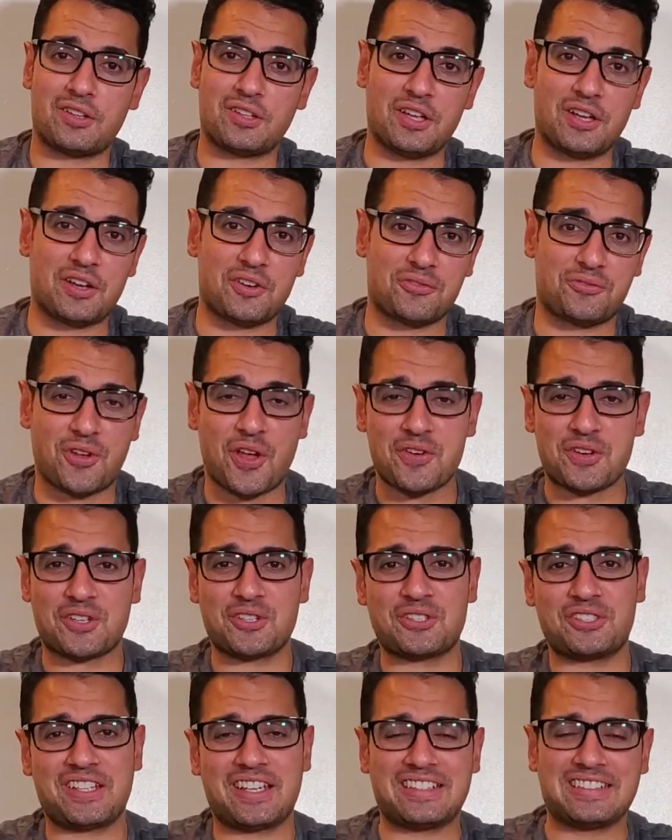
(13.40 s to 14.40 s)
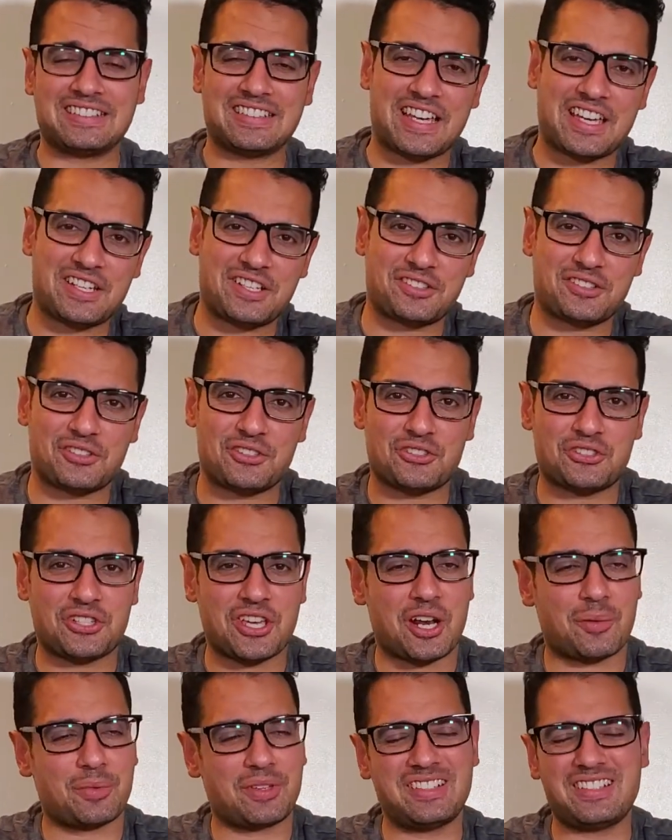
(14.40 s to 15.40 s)
a very good day, ladies and
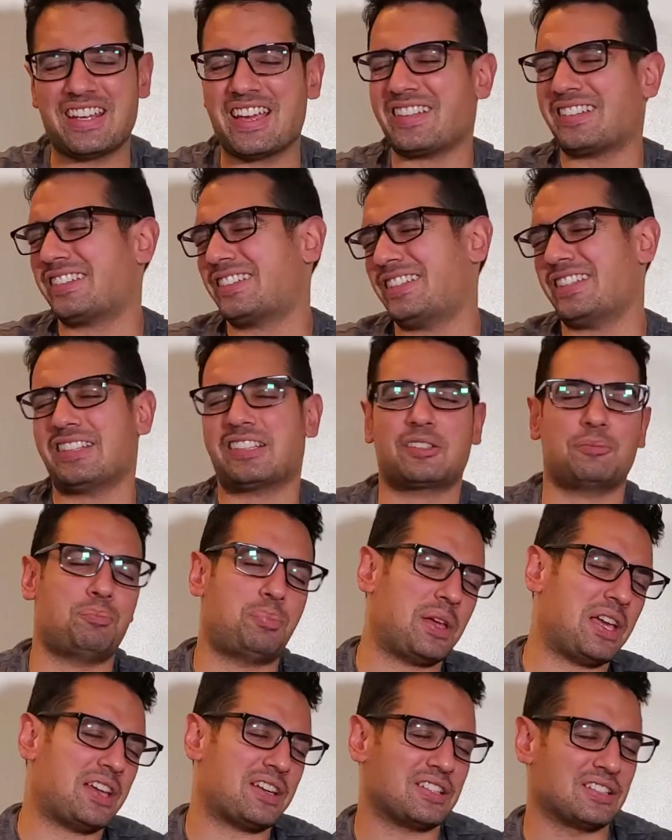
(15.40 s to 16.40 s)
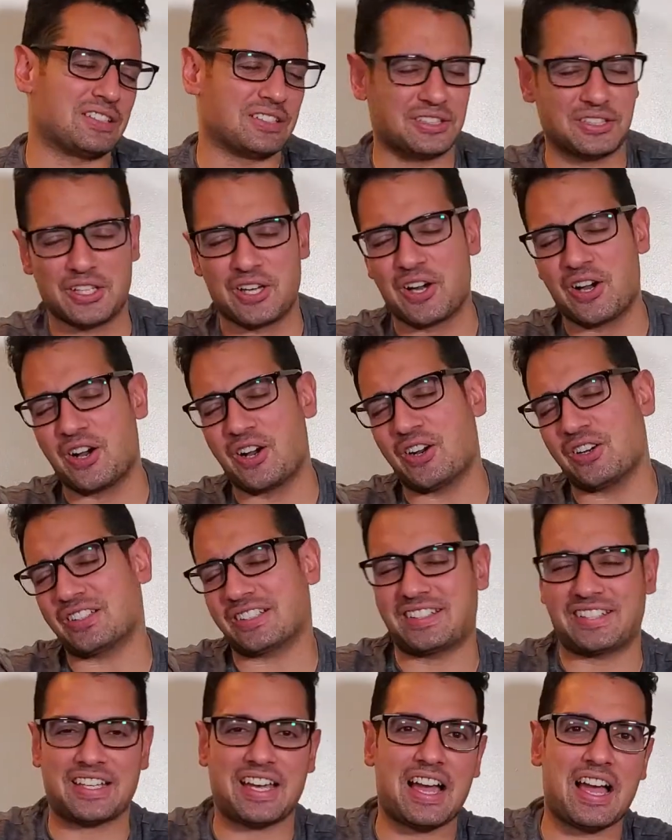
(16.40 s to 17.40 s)
gentlemen. Yes, it's been a long
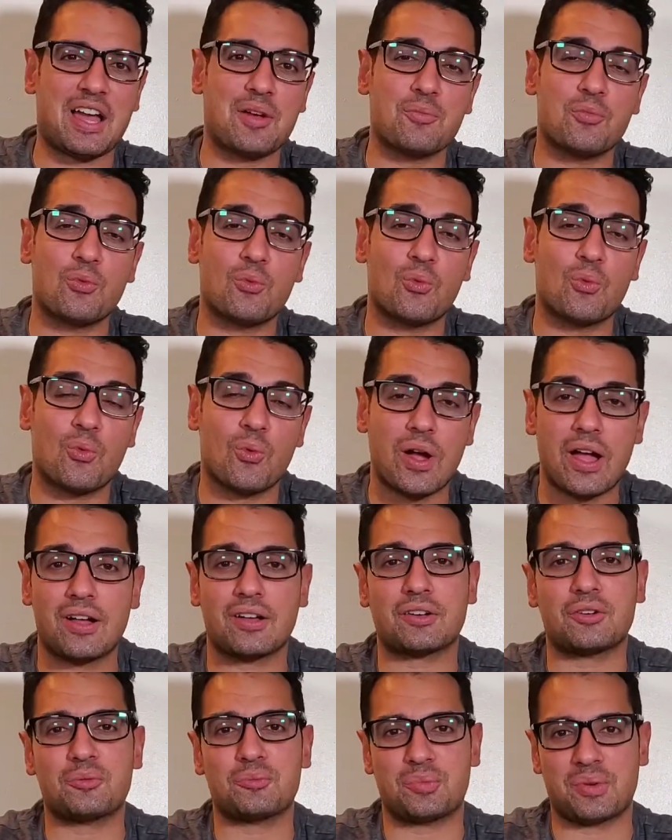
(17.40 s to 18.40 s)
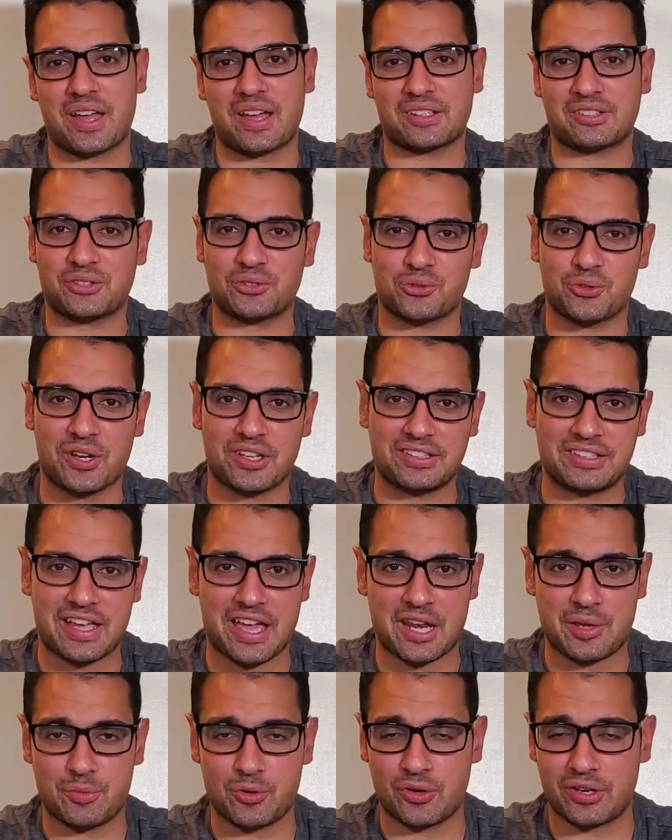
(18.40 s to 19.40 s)
time. Welcome back to Run
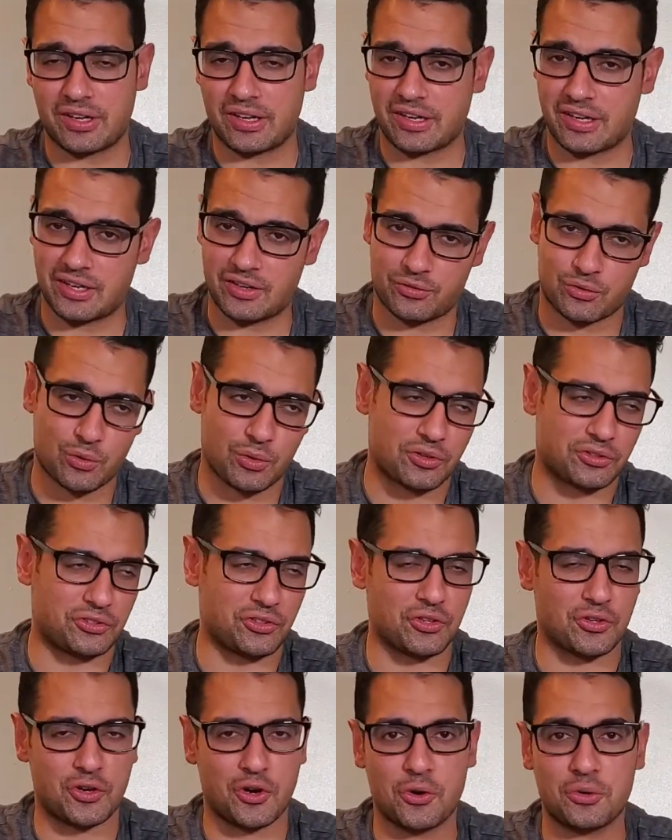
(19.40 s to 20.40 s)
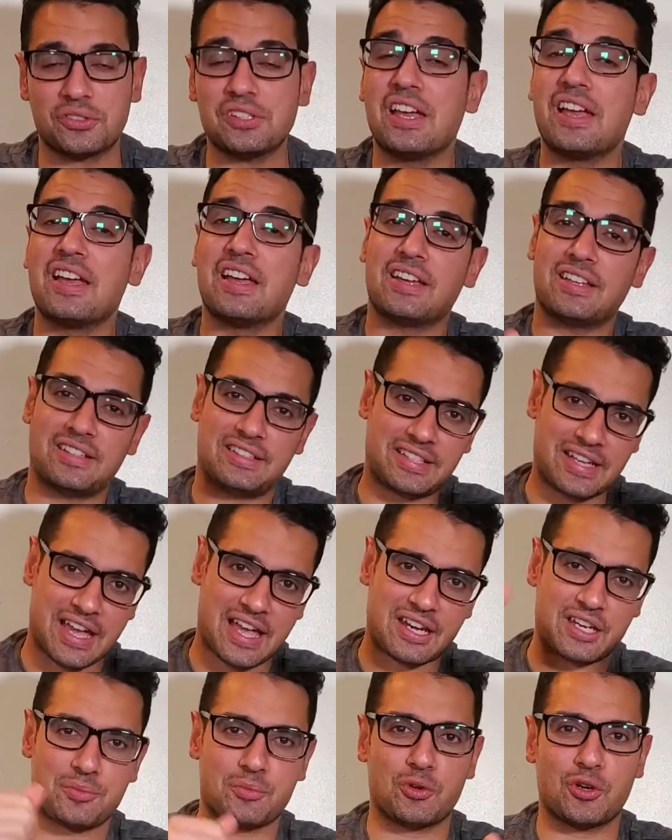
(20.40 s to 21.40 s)
Danny Boy, and of course, your host,
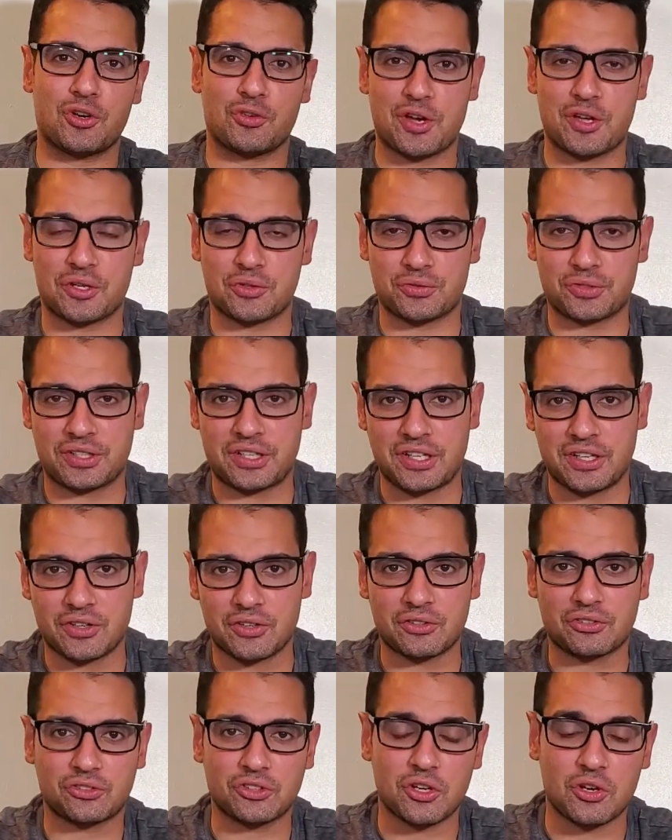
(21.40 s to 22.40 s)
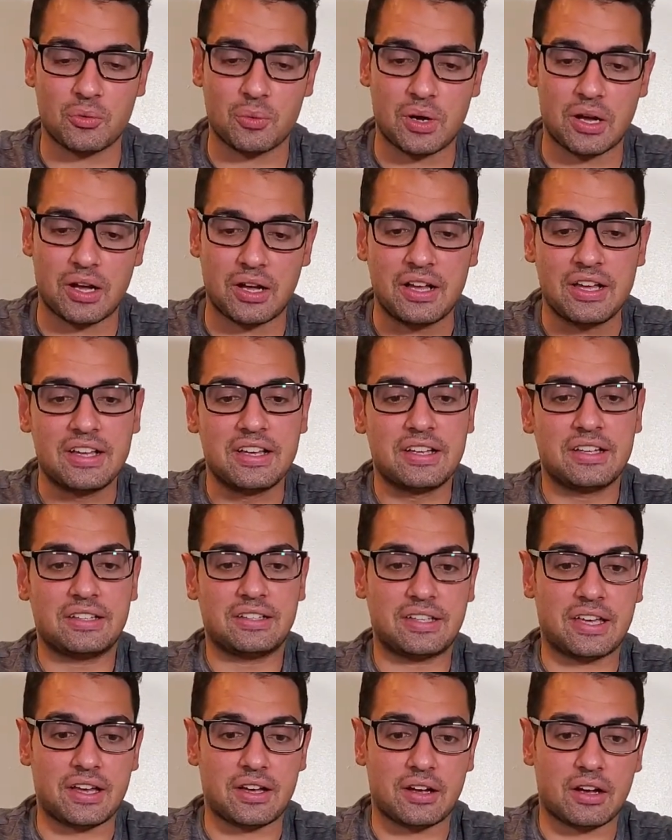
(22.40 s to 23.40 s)
Danny Boy, right over here. So,
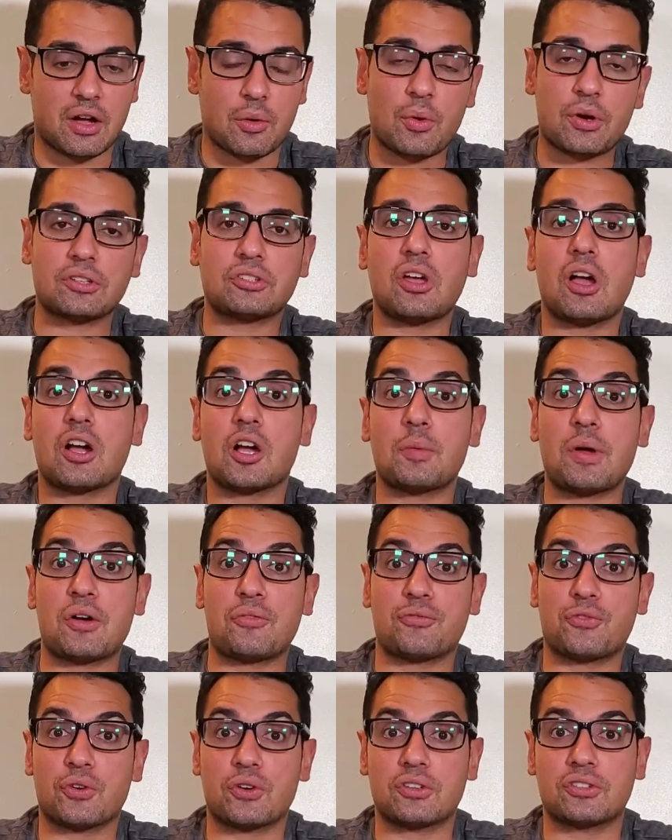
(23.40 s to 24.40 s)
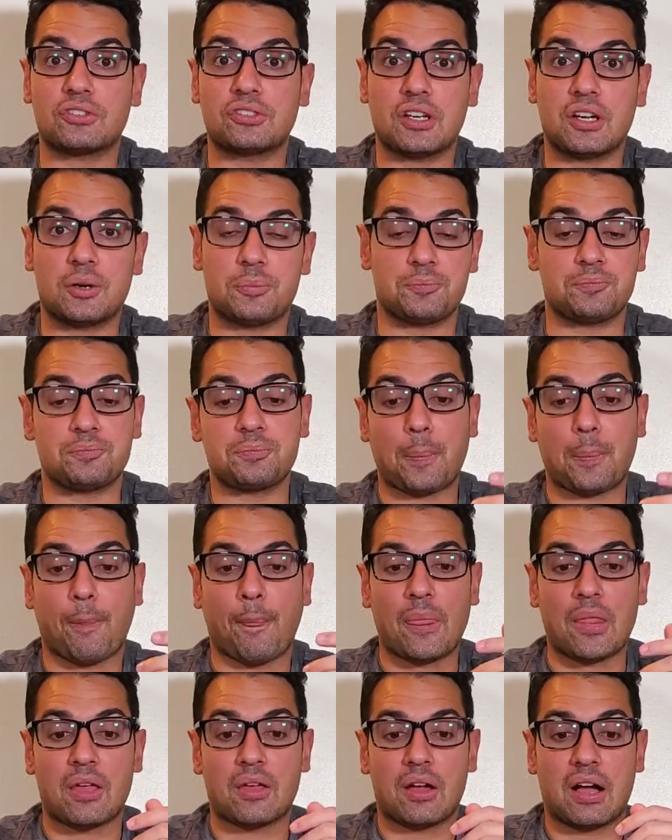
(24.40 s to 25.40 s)
yeah, I want to talk about first.
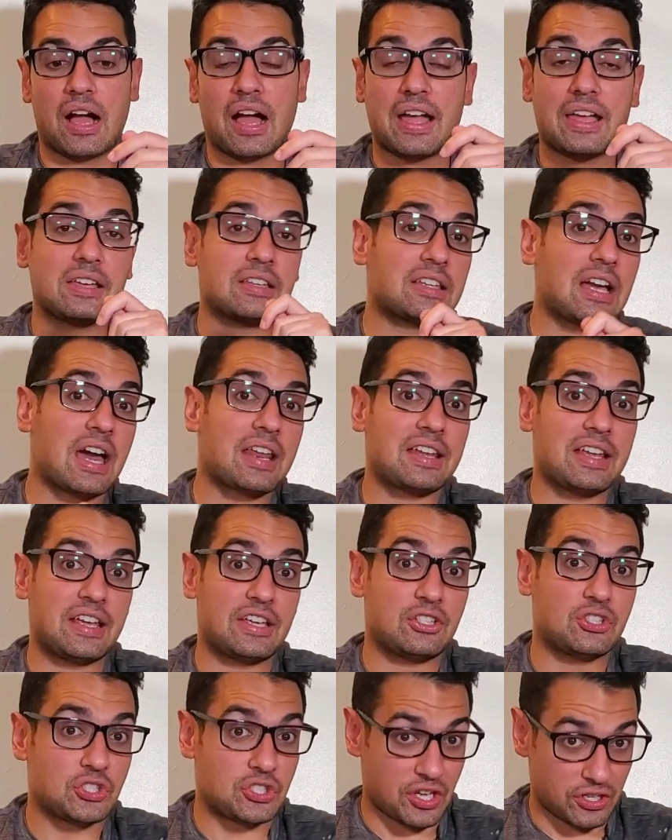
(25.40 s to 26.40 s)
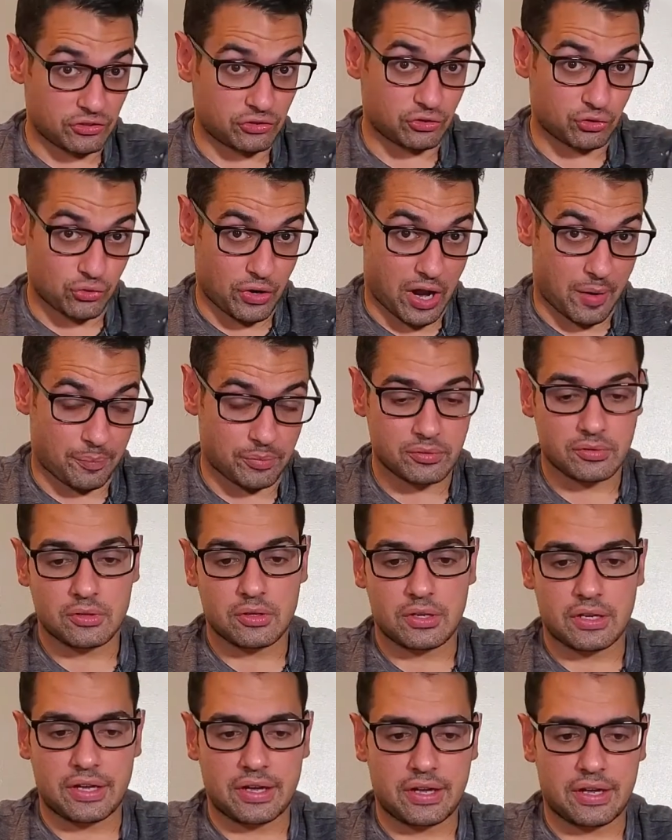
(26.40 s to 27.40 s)
I got a chest strap,
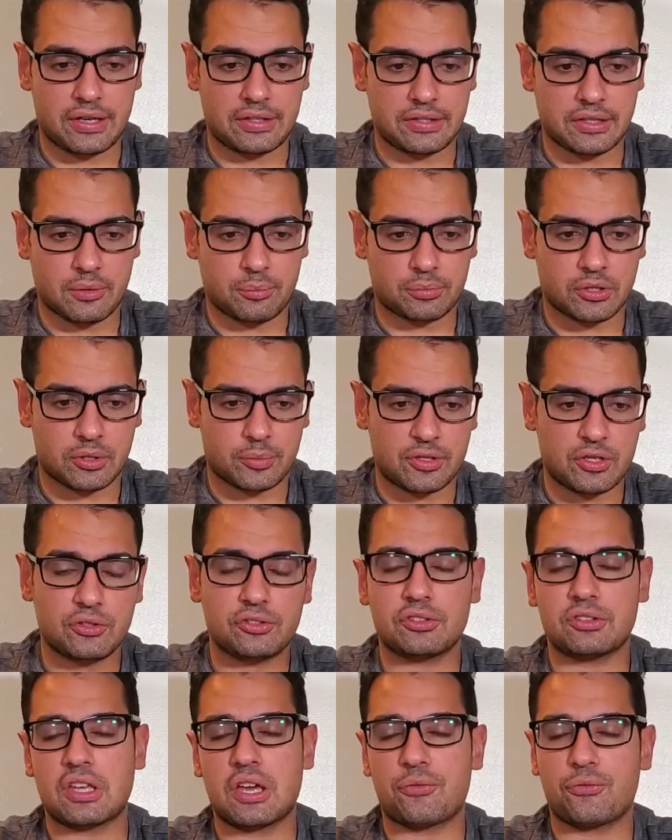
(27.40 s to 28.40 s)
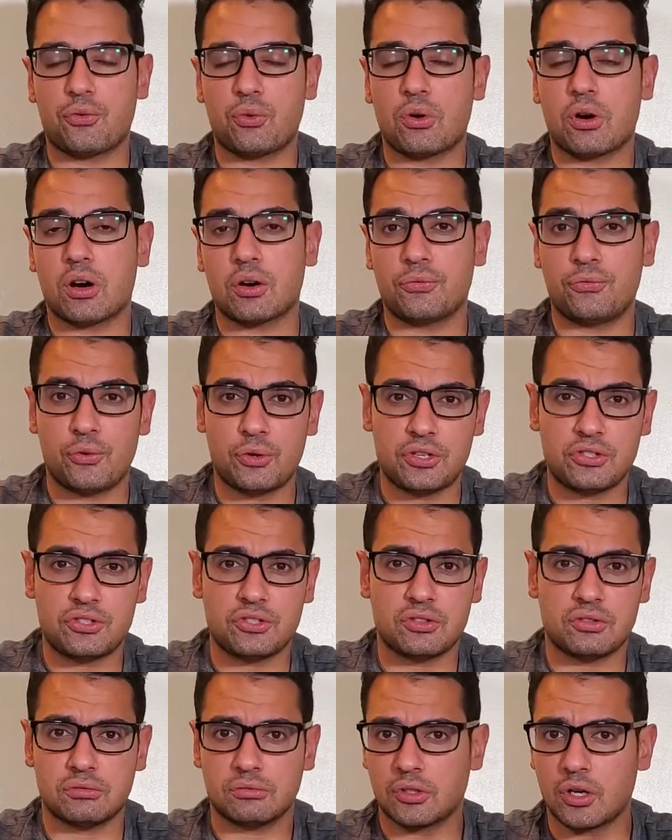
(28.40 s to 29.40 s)
and I'm going to be using that for our footage
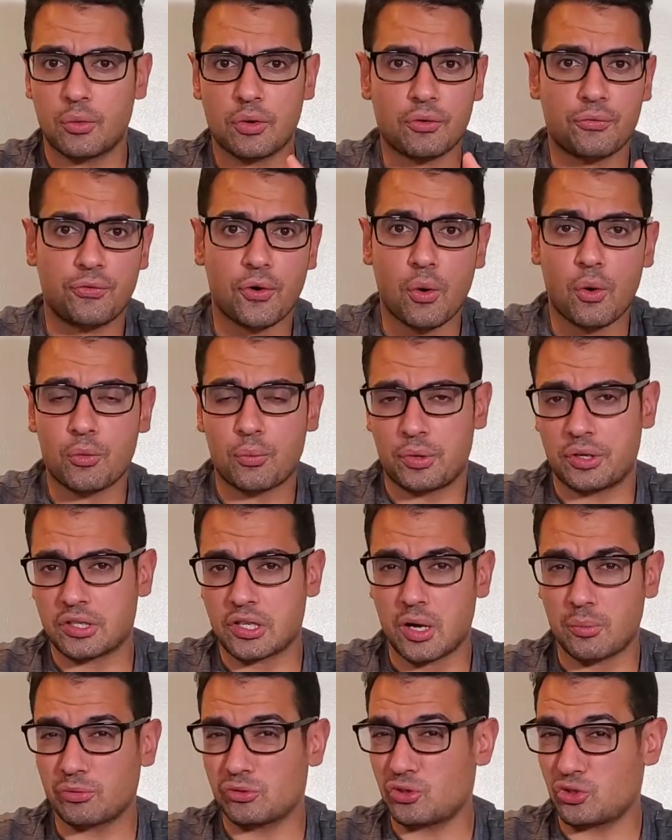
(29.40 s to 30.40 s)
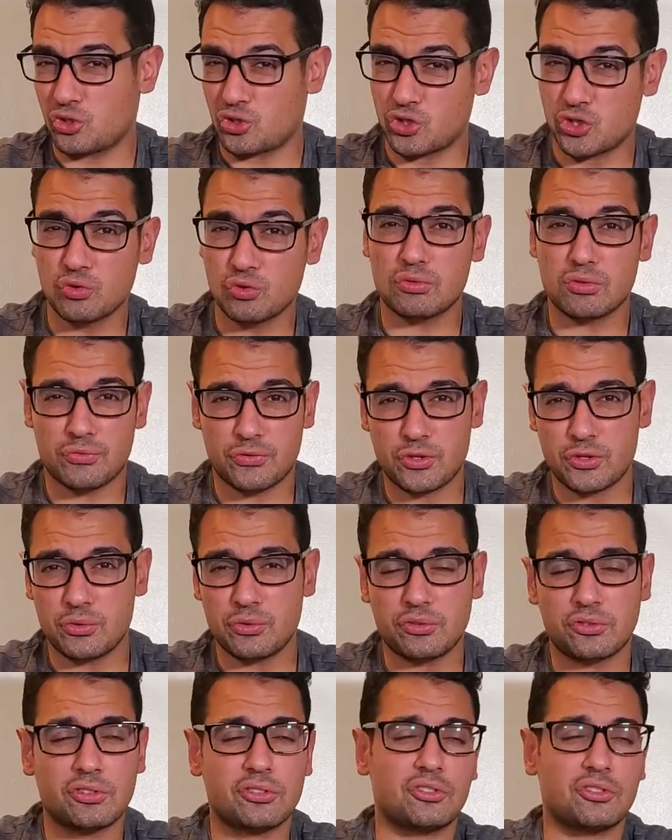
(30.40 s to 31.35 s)
going forward when it comes to shoe reviews.